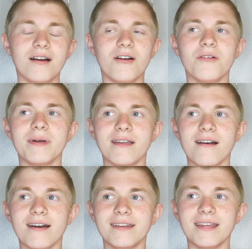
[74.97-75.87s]
oh my
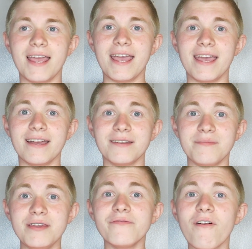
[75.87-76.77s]
god. And
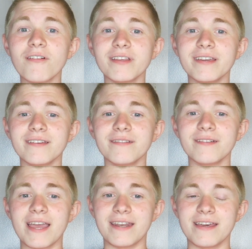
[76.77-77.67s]
me falling
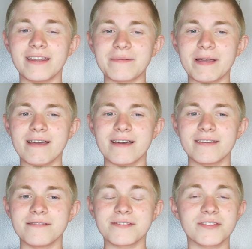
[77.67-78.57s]
and hitting my
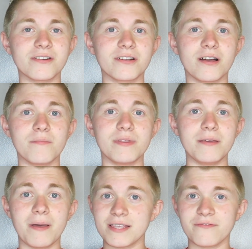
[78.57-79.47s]
head stirred up the
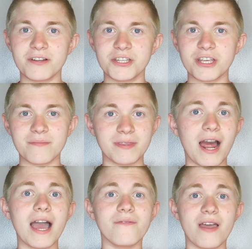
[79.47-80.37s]
best friendship that
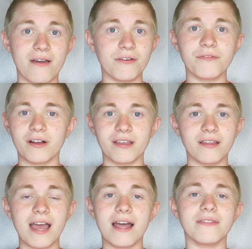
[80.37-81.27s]
I
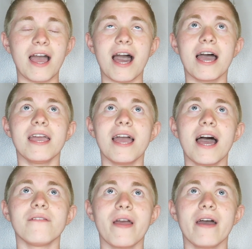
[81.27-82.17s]

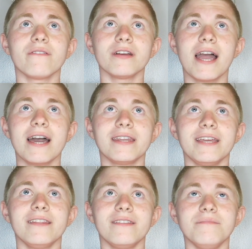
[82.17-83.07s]
have ever had
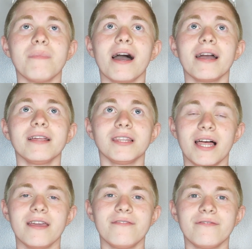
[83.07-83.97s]
in my
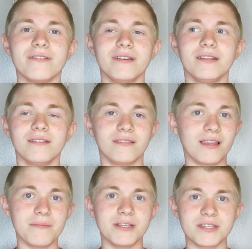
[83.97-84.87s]
life.
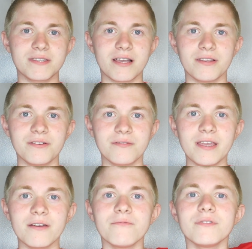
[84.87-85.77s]
Let me just tell you,
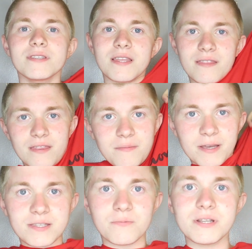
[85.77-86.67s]
it was the
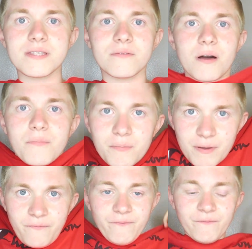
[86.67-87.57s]
best. What is up with me?